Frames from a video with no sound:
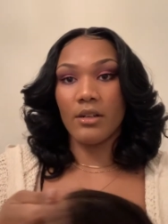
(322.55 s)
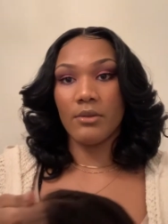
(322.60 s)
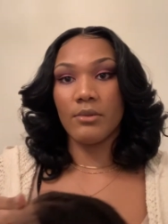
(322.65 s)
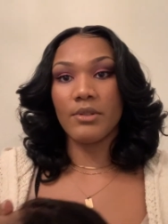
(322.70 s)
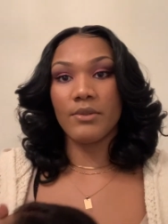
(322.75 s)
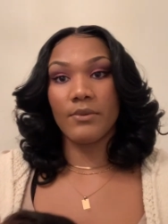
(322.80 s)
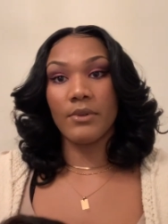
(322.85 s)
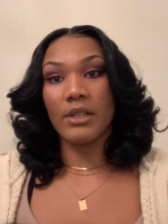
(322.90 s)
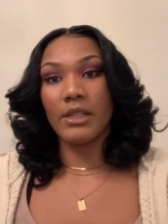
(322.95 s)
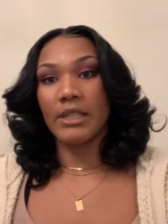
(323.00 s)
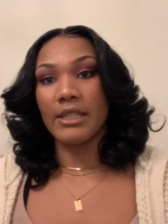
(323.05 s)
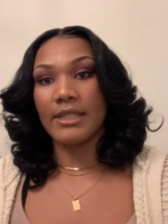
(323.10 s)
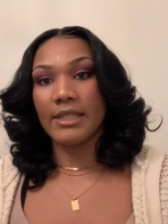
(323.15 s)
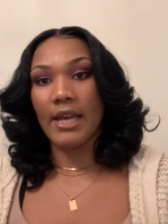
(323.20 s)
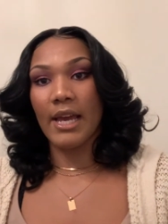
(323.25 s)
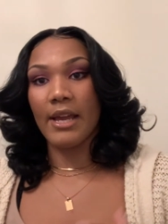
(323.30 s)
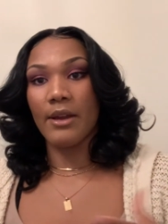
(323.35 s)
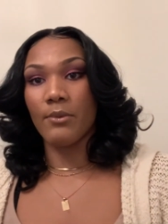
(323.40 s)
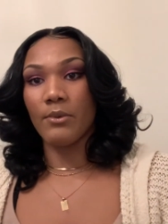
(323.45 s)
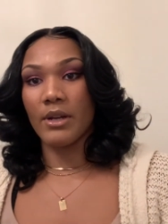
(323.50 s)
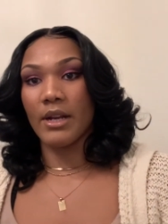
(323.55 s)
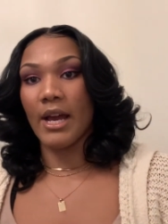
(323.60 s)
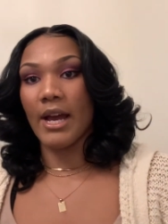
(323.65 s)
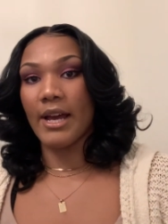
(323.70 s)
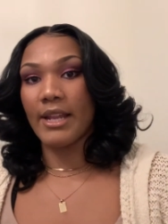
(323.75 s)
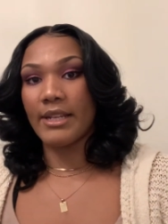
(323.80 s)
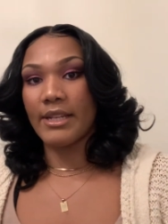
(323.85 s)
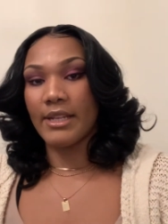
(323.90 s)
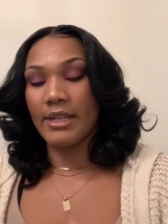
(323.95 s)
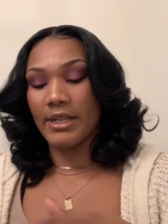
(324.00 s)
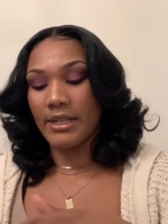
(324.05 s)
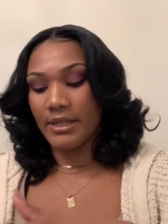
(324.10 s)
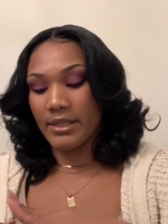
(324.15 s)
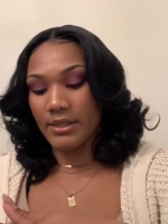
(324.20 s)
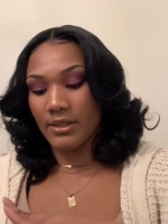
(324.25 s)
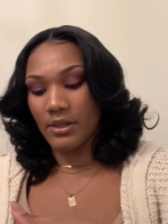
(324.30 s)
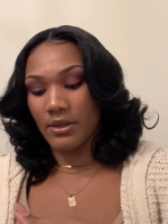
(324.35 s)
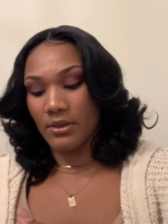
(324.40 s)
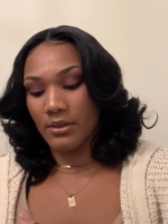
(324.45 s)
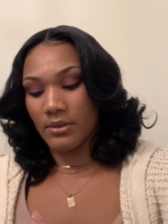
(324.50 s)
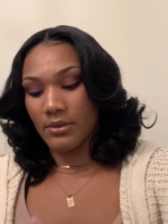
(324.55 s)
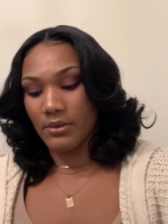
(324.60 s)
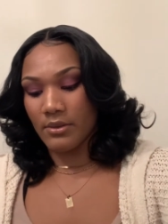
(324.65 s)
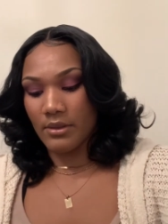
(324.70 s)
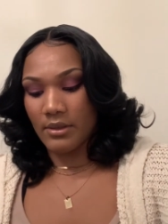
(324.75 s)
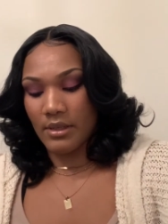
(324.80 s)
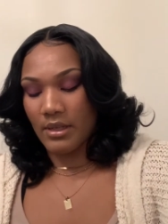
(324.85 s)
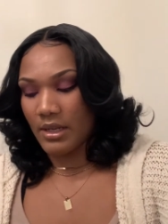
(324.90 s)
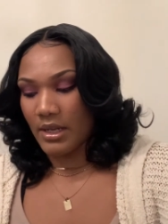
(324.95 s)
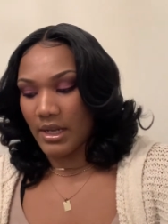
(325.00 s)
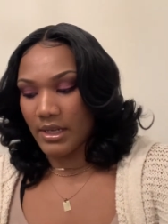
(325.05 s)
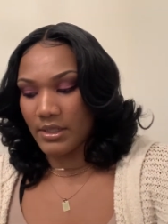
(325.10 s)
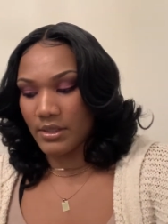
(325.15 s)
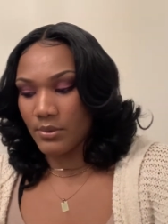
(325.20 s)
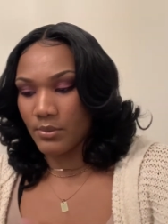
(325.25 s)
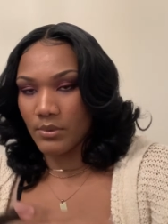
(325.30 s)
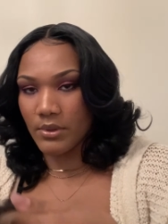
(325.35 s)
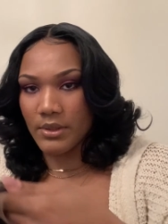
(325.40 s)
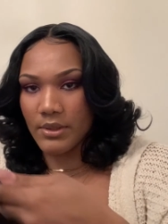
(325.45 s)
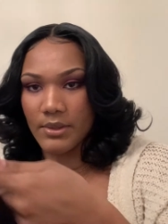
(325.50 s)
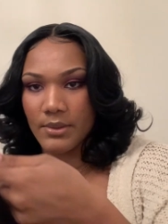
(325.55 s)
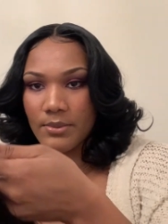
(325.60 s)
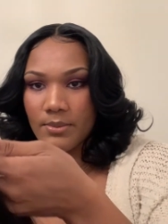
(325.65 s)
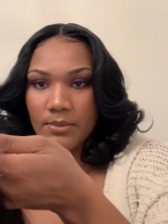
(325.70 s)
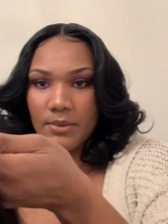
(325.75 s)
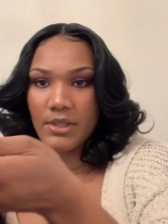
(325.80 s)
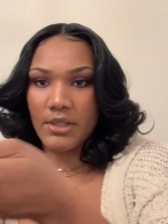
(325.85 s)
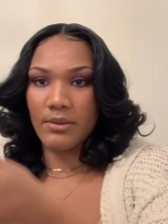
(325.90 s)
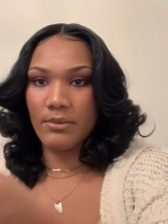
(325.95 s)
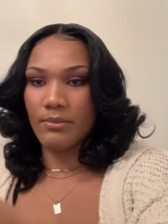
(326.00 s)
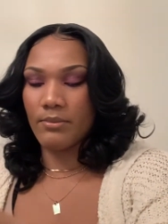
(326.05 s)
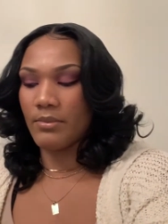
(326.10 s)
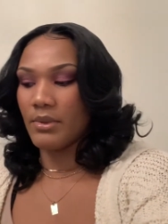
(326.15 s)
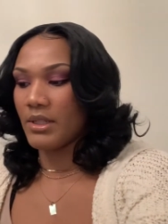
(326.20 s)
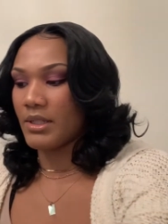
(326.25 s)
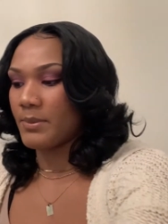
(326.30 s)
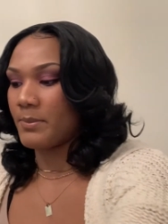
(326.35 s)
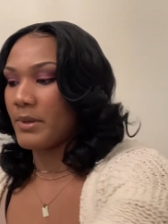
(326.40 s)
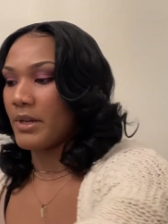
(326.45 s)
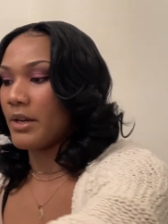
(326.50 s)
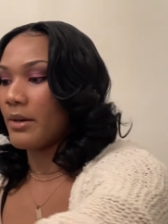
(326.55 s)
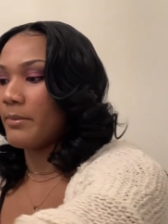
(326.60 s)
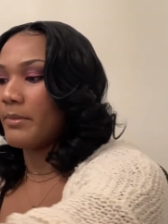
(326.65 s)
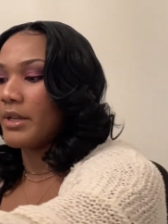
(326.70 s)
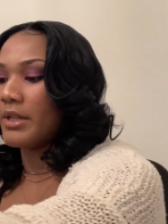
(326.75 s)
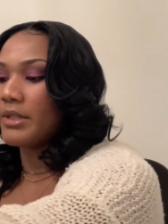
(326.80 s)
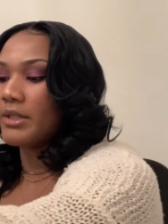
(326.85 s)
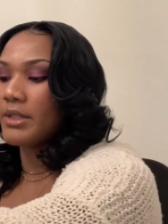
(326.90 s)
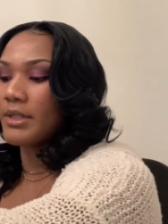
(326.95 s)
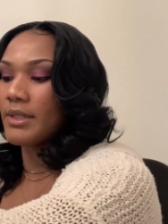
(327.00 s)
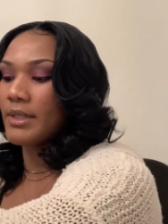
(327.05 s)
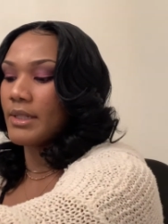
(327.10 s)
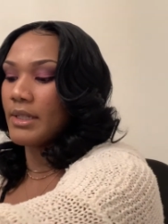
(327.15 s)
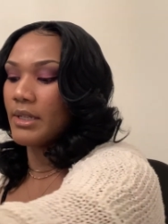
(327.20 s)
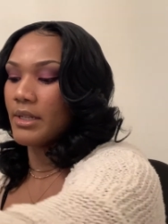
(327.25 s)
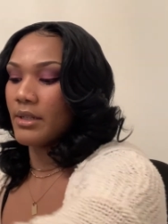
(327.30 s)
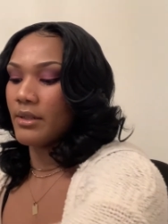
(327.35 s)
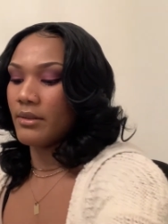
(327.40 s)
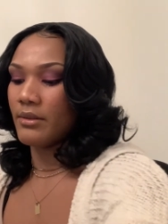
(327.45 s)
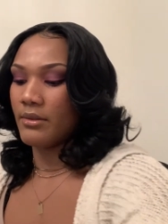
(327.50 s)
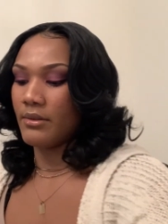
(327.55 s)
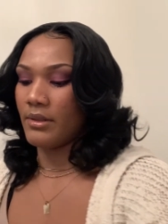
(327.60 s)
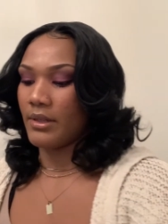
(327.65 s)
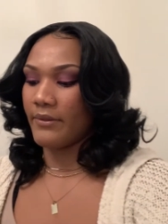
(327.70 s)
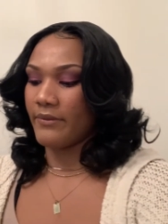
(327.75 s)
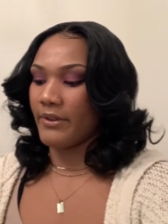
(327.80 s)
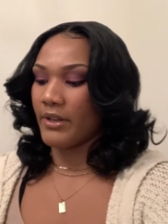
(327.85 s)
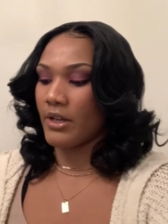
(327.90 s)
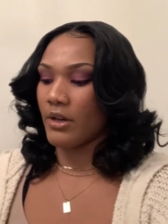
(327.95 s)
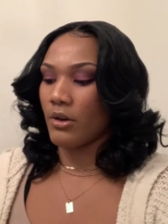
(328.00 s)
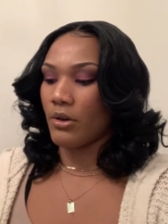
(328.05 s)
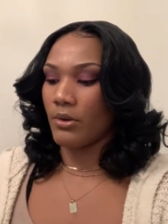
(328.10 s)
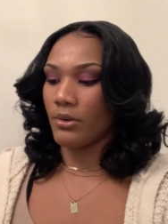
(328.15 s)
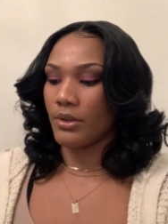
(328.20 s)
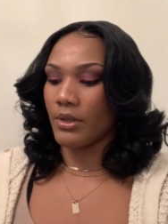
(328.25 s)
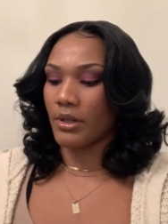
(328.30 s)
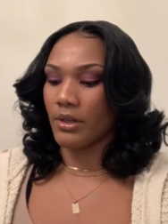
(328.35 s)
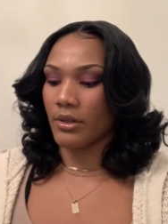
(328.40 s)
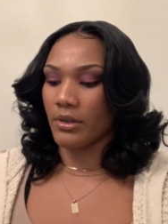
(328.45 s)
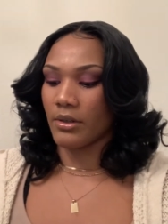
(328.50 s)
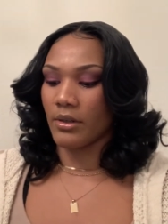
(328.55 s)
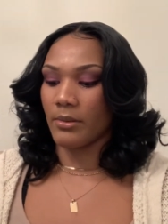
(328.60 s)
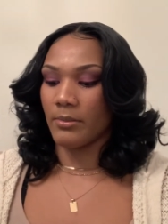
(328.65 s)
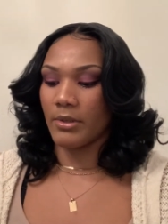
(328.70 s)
It was really tight when I did it, so I just was experimenting, just seeing if it could hold a curl.